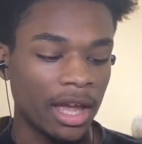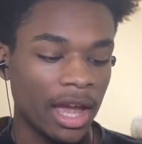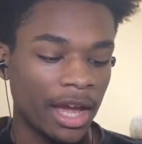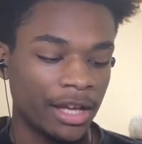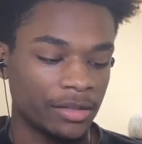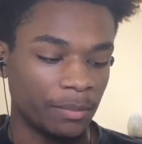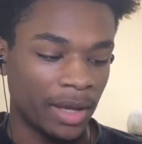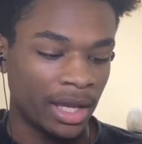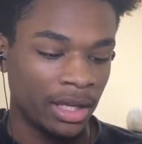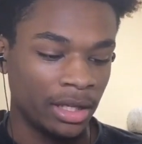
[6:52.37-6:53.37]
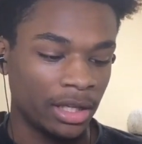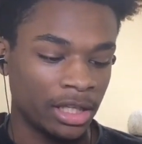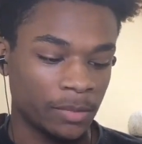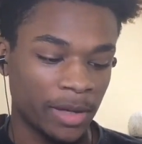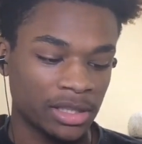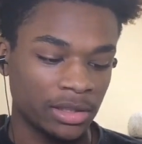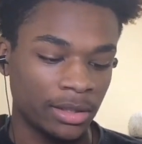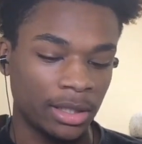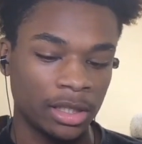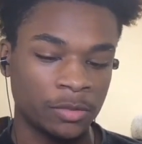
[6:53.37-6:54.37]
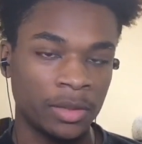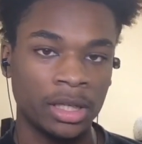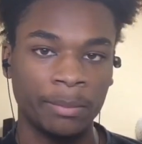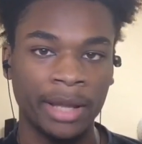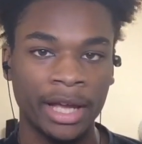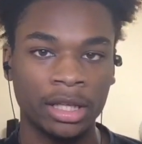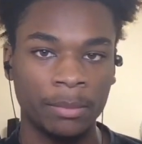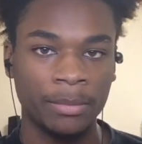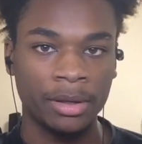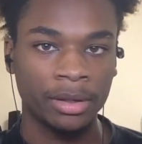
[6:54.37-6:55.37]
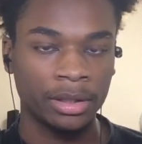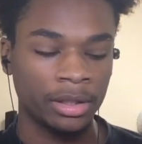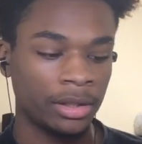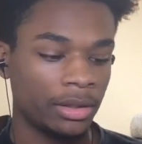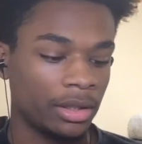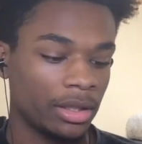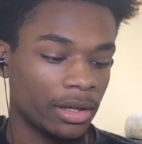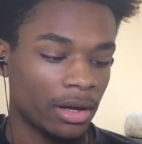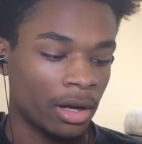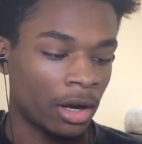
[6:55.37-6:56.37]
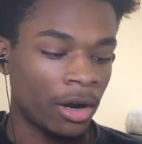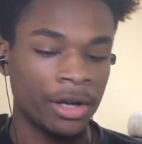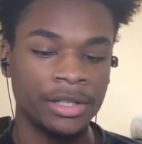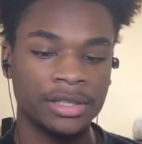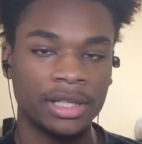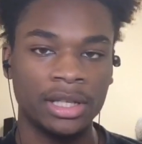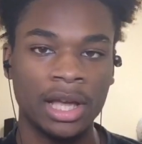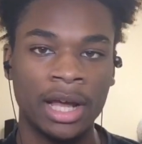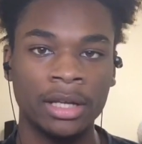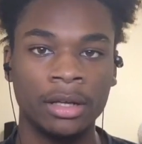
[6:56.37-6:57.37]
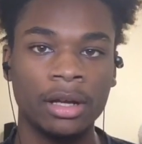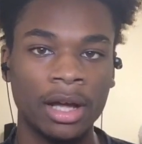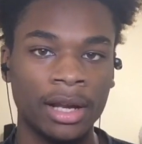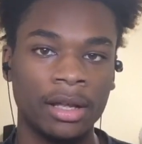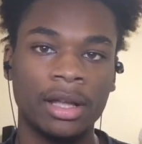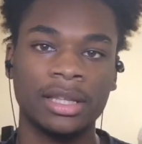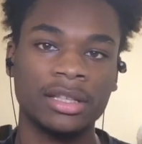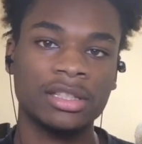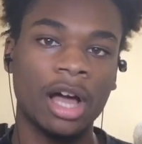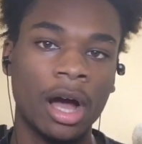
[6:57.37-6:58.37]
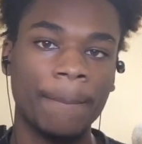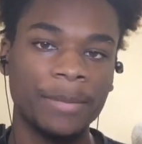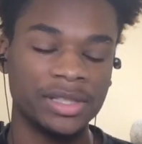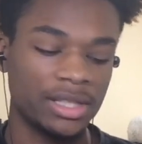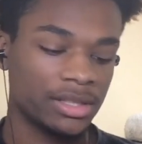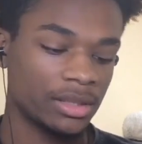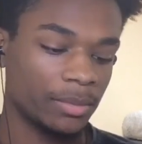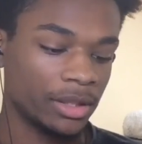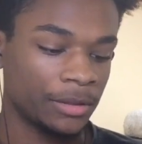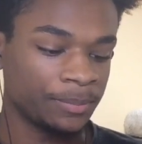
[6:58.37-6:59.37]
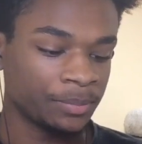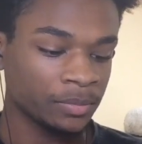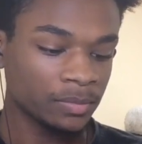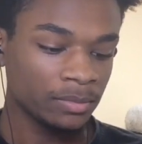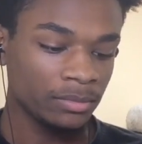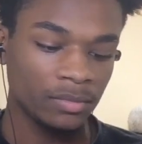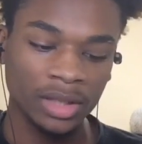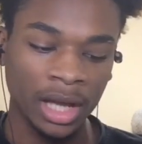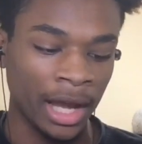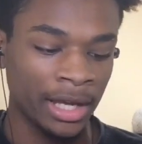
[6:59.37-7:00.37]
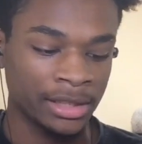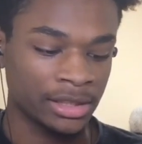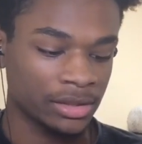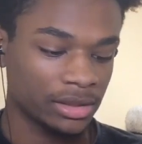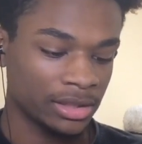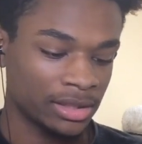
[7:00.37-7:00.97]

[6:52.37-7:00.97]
has made, and especially as being a black in America uh, artist and at a, at a at the top position, bro. Like it just it's